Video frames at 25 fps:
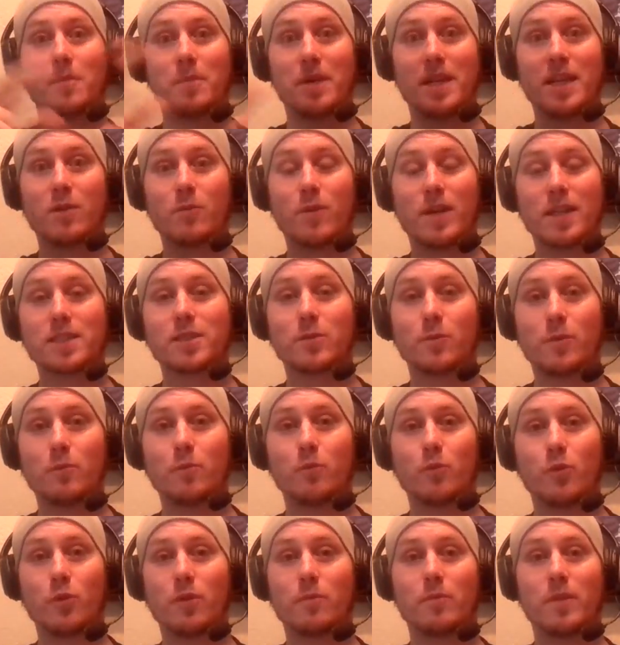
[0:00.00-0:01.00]
the many Ricks,
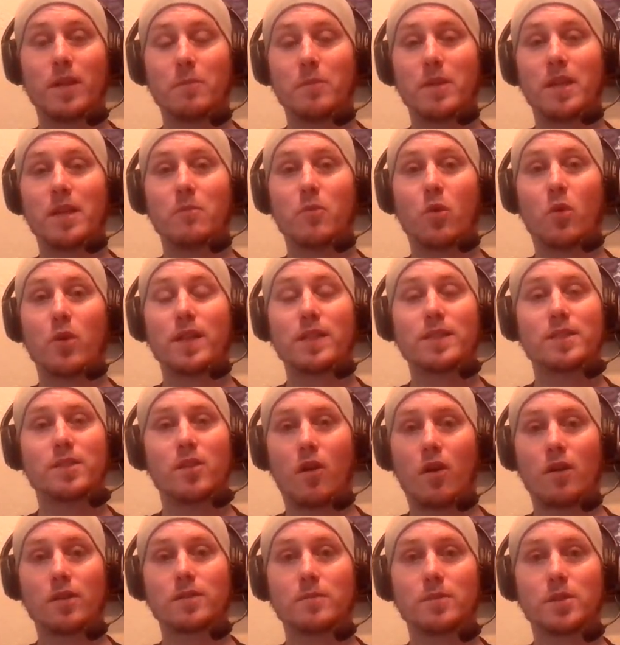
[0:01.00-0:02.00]
many Mortys,
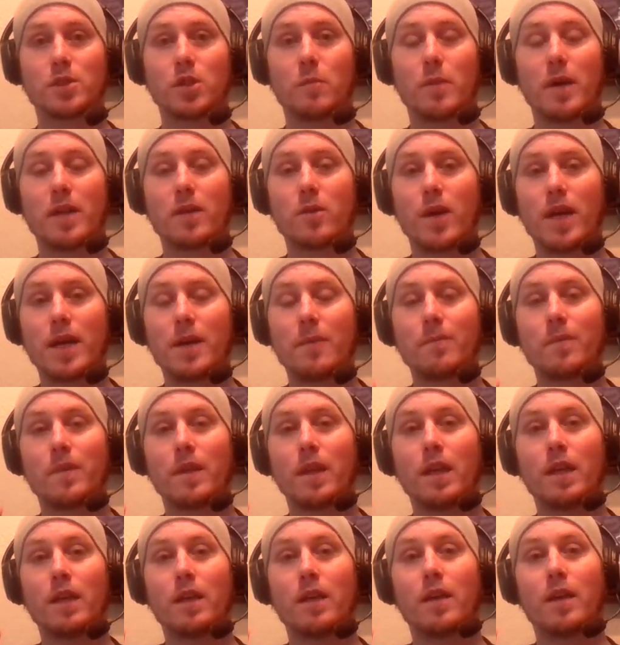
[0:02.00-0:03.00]
awesome show, by the way.
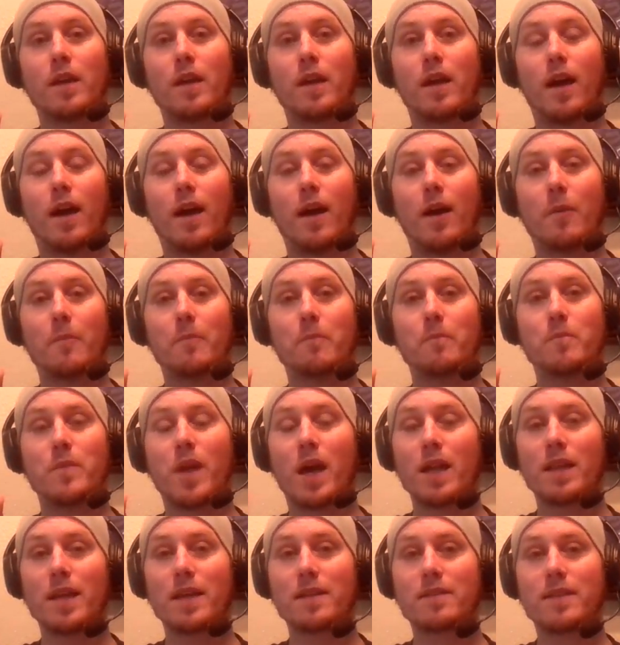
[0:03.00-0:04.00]

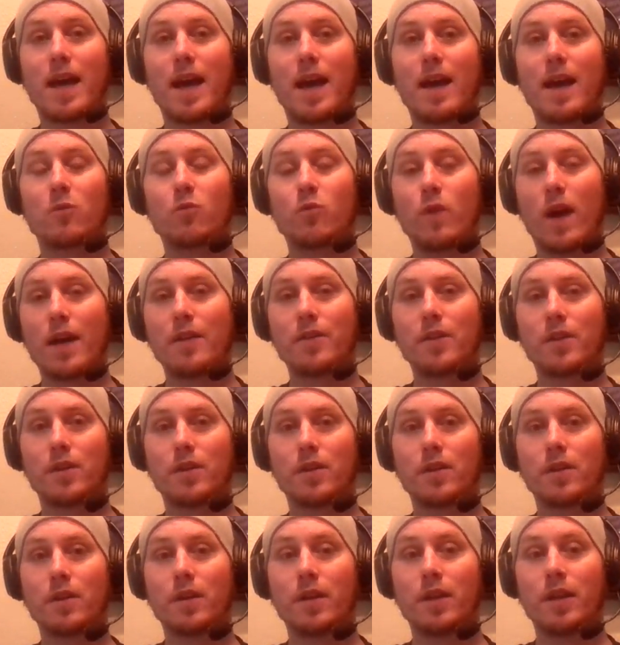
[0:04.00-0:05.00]
Not like that.
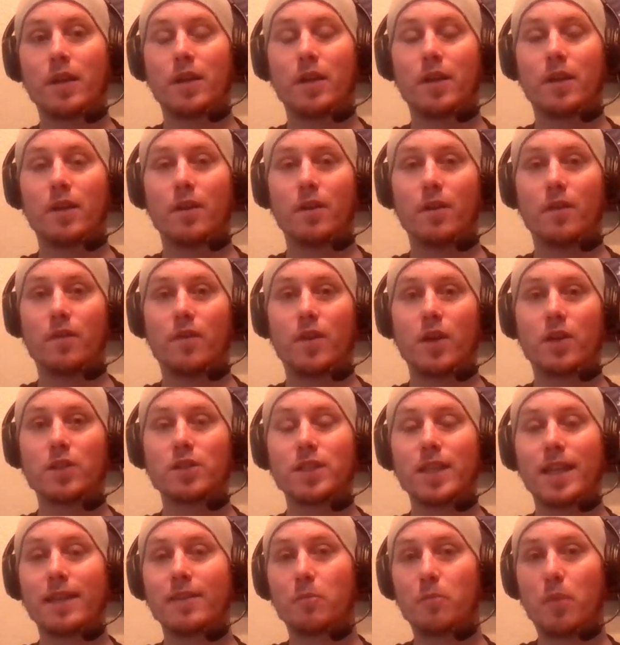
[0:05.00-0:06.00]
Rather, there's
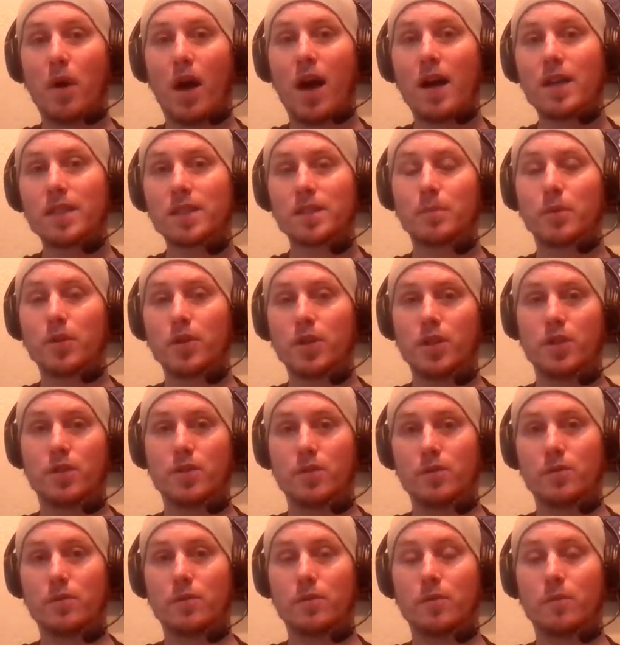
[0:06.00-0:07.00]
another possible
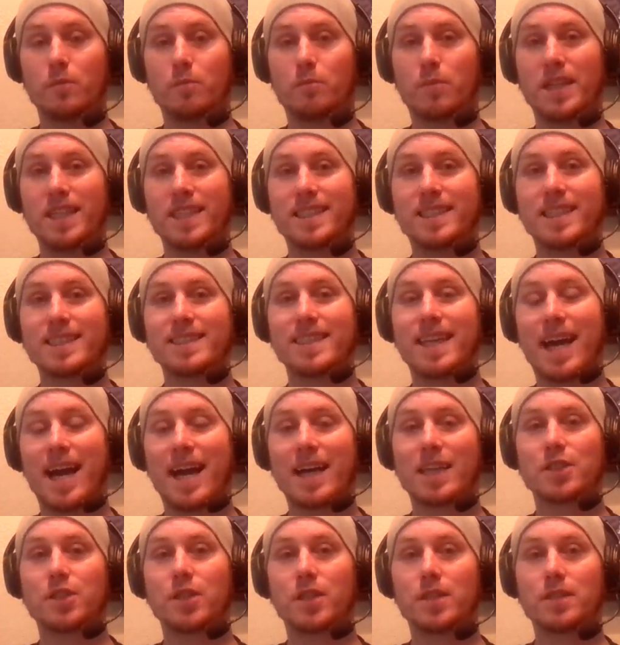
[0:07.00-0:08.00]
you, but it doesn't
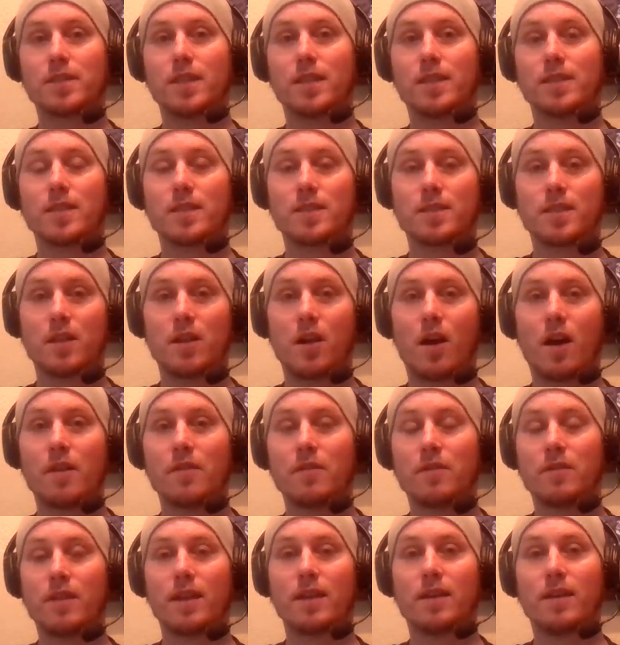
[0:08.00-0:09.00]
actually exist. It's a
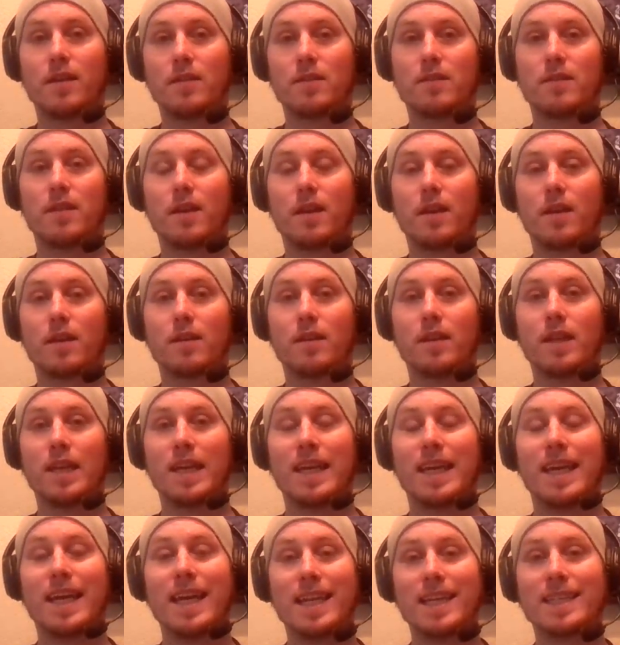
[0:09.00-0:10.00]
non-thinking thing.
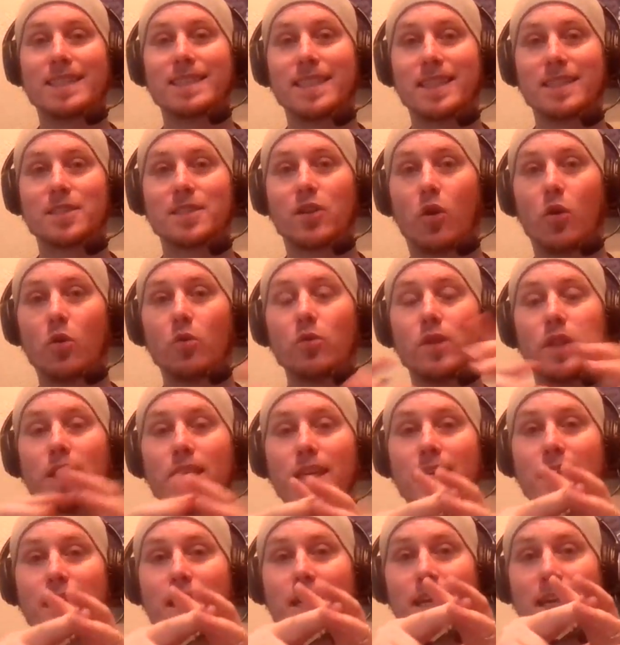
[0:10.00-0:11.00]
It exists
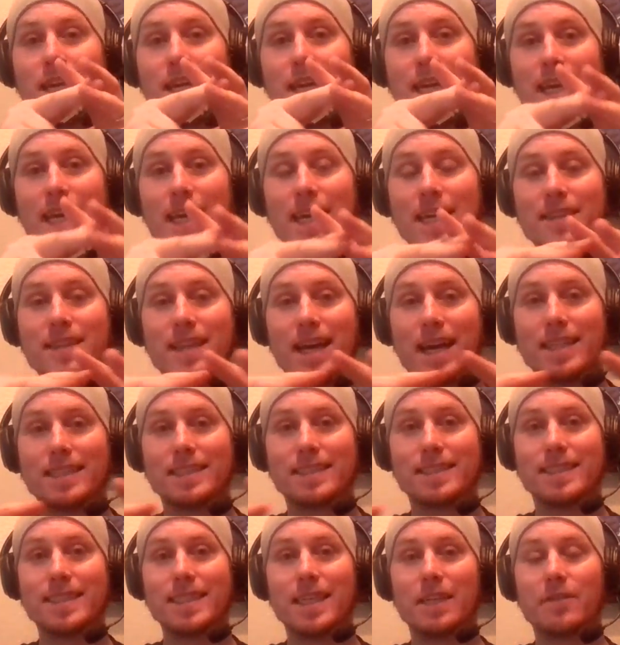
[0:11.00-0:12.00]
only in that
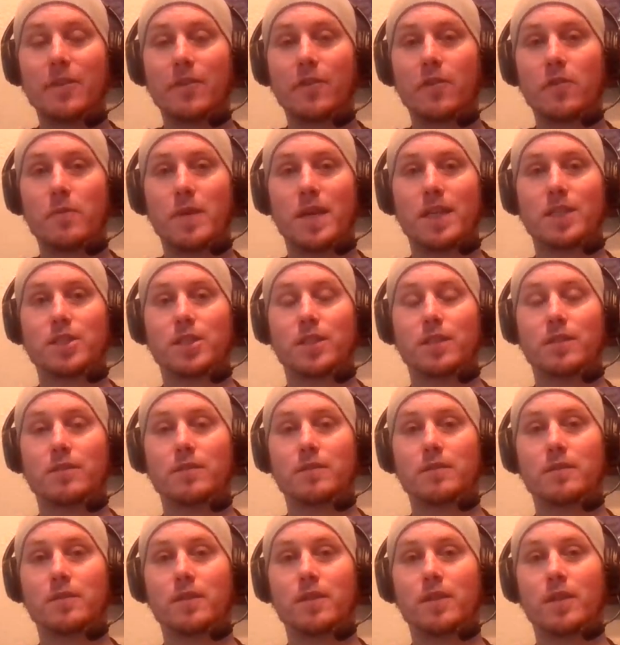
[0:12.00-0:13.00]
sea of
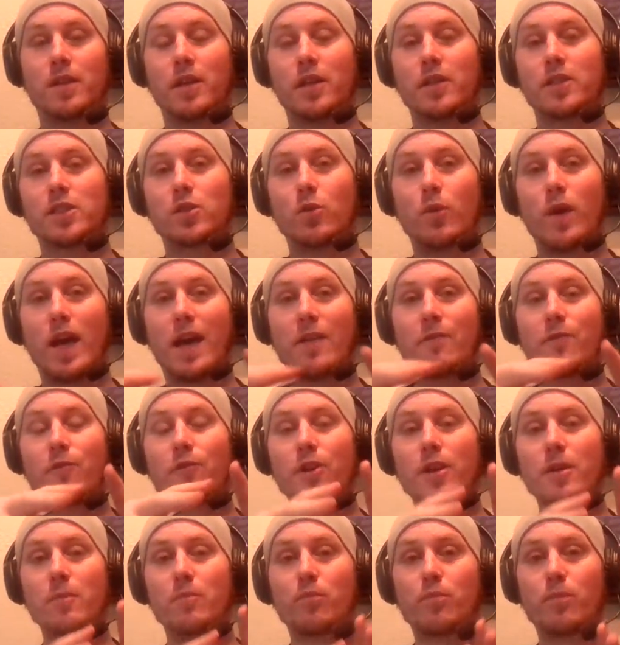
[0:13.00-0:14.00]
information. So
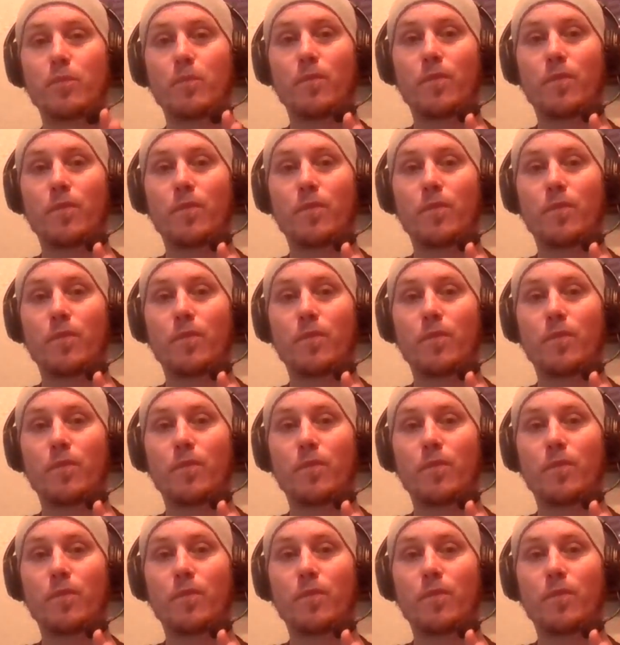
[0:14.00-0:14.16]
every